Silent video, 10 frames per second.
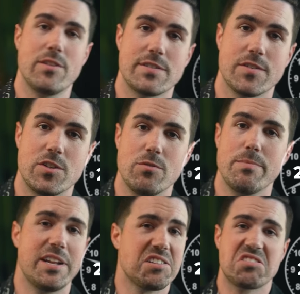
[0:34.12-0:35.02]
do this for 2
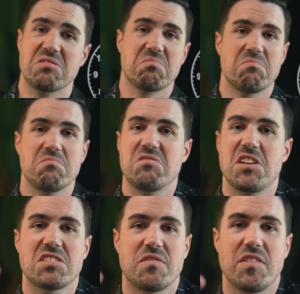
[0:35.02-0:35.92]
minutes,
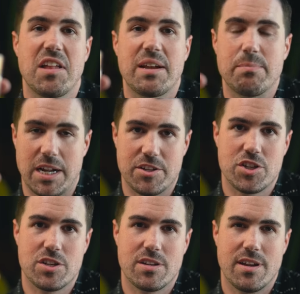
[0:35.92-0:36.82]
doesn't feel like
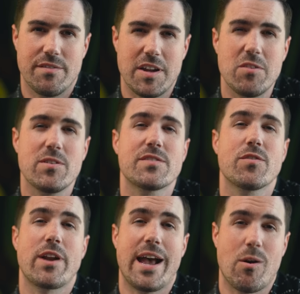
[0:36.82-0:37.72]
much. If I do this
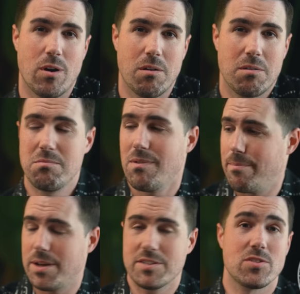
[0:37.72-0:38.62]
for an hour, my
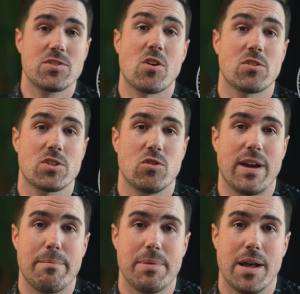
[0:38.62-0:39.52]
muscles start to
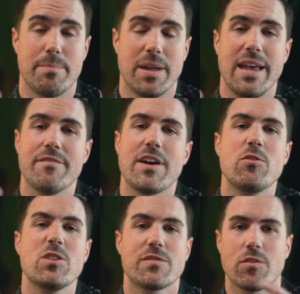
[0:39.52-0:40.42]
cramp up. If I
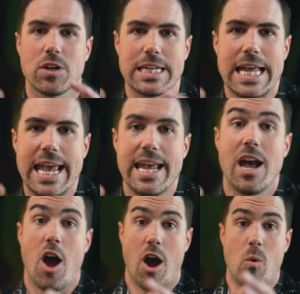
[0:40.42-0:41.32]
do this for a day,
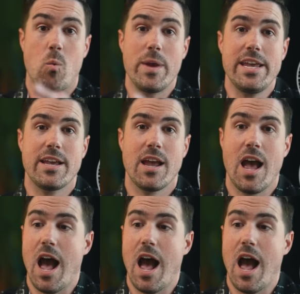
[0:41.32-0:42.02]
a week,